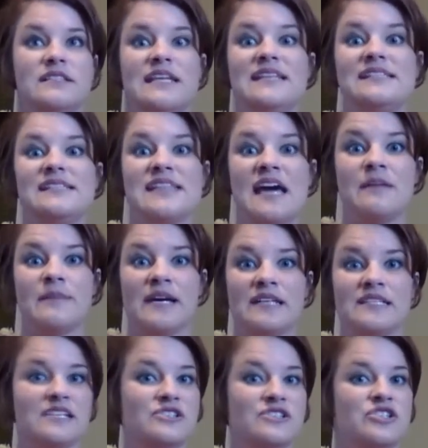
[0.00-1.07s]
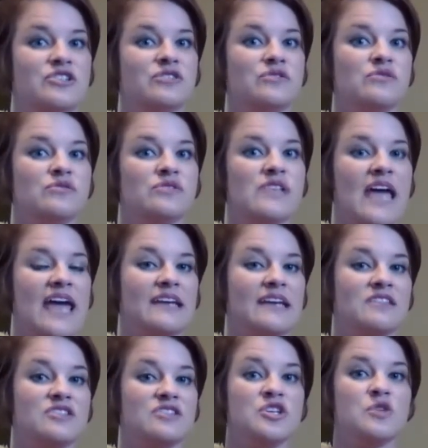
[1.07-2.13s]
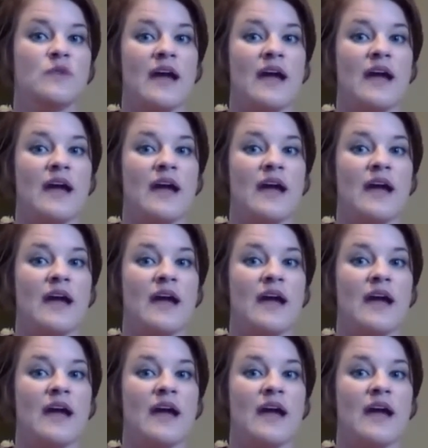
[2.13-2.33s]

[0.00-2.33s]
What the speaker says: inside my tennis shoes, hanging in the shoe